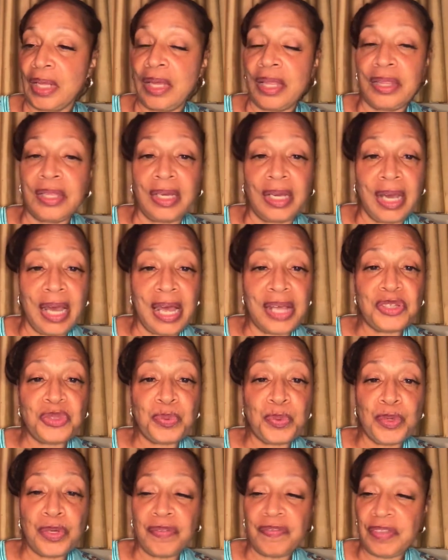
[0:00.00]
The
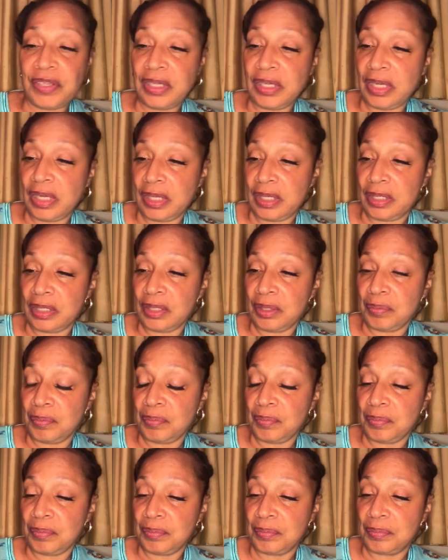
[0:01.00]
gospel of the kingdom.
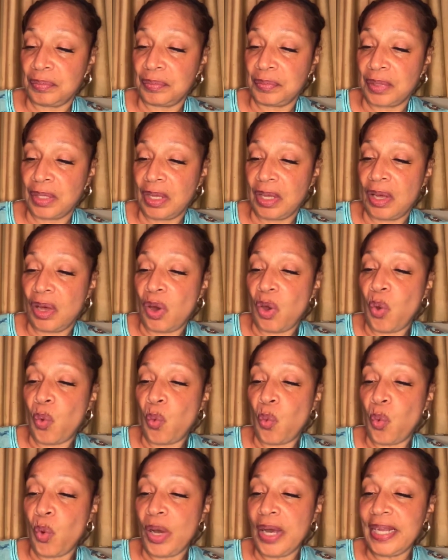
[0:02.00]

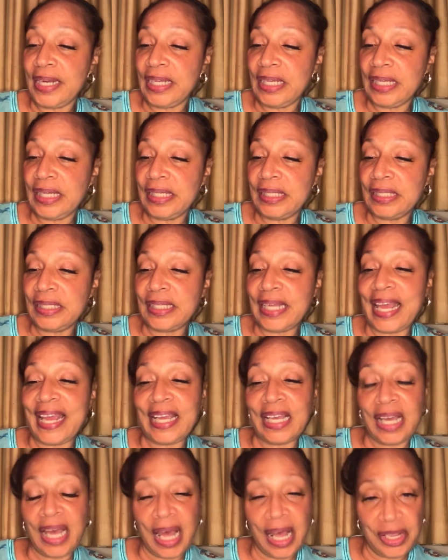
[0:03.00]
What is a
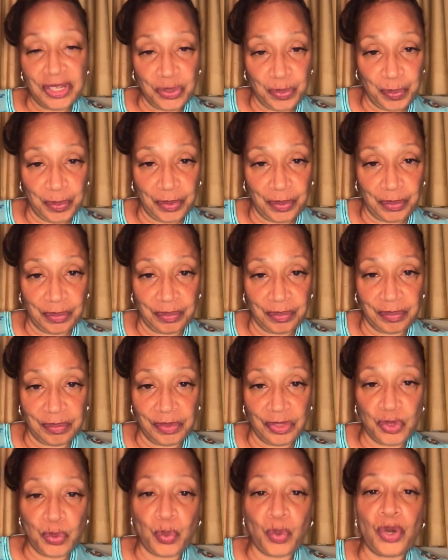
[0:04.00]
gospel?
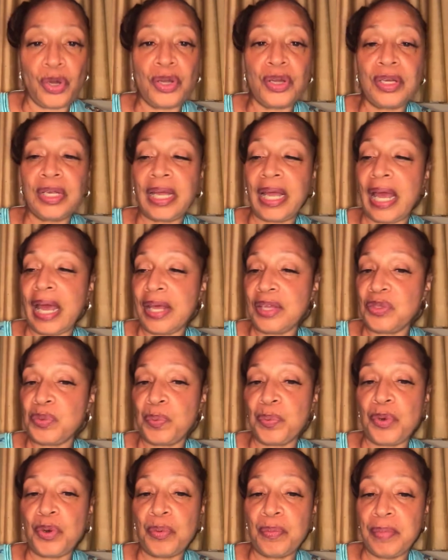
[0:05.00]
The word
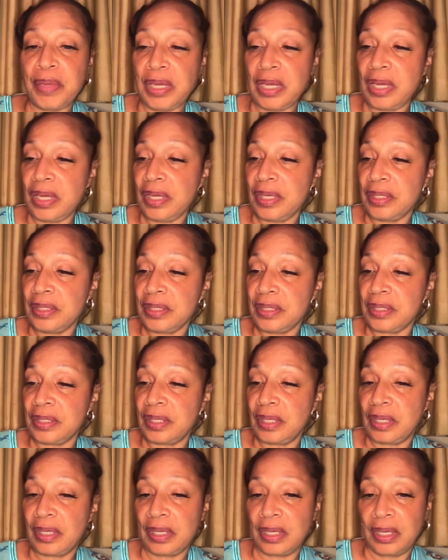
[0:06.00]
gospel means
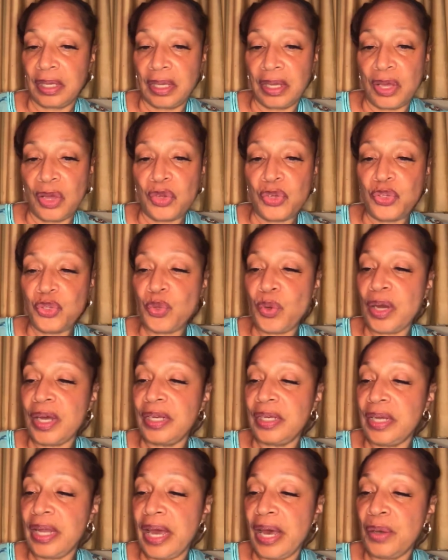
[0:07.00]
to
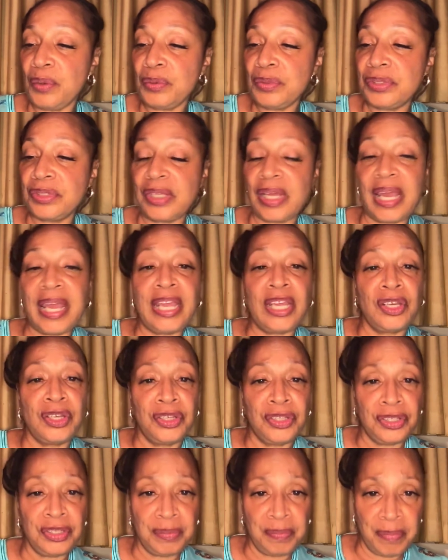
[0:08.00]
announce a
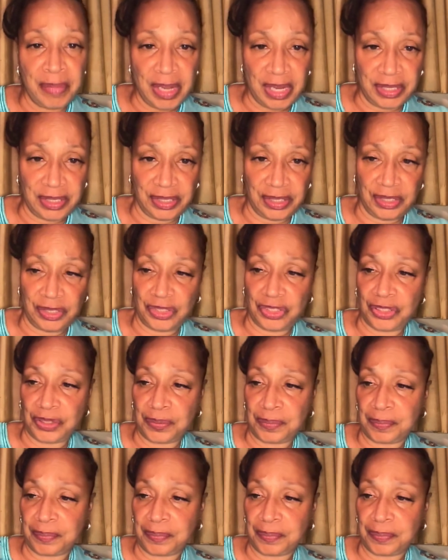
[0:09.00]
good message.